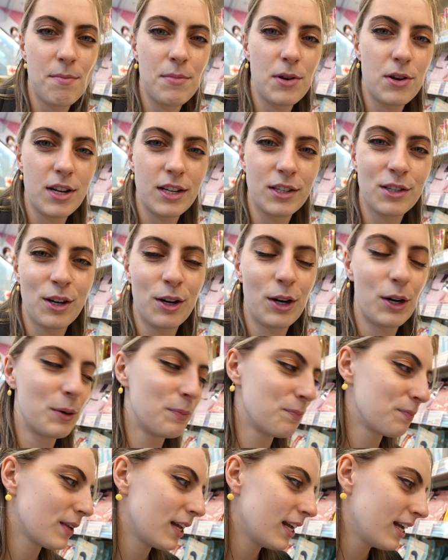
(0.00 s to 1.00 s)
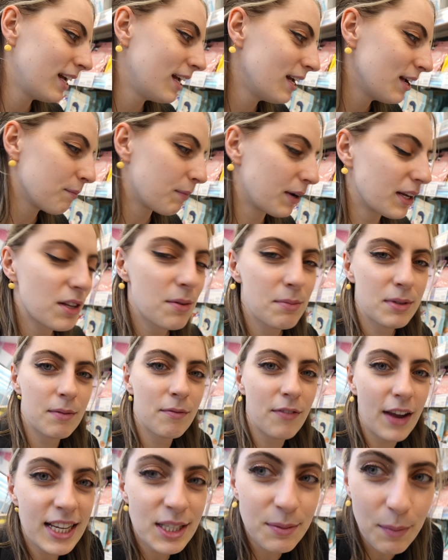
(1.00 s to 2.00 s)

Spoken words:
beauty, so bring them some face